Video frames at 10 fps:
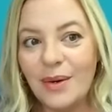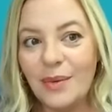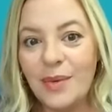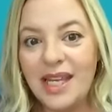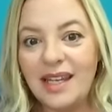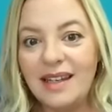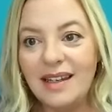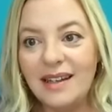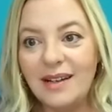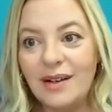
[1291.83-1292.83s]

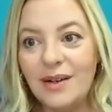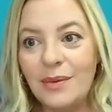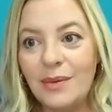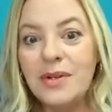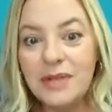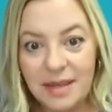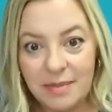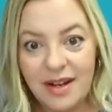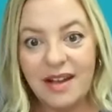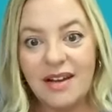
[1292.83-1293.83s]
we will keep
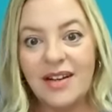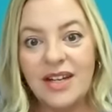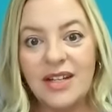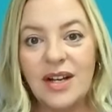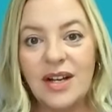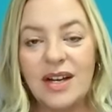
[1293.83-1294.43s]
an eye on.